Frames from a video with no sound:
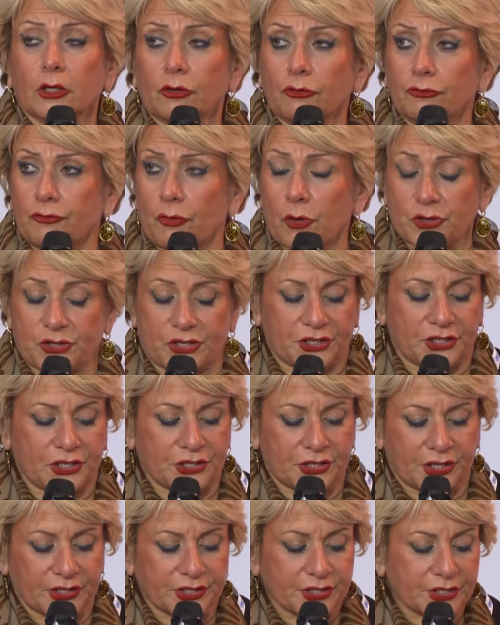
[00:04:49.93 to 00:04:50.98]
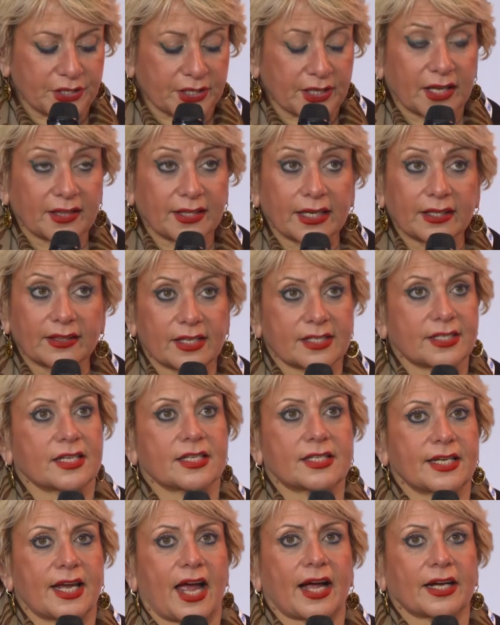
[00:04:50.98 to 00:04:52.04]
for citizens, and I think this is
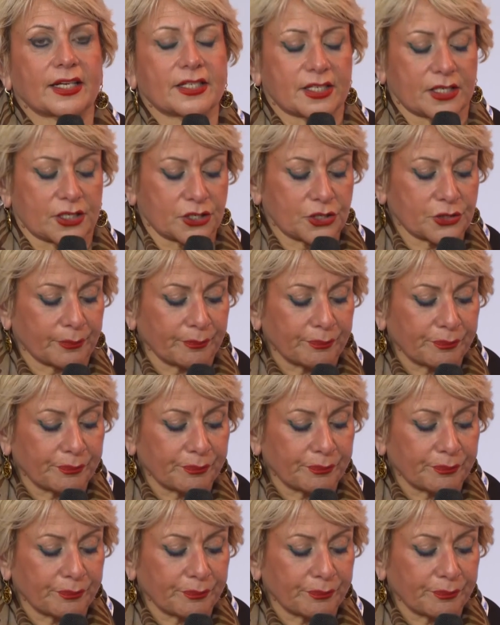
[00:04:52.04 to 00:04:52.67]
the accent.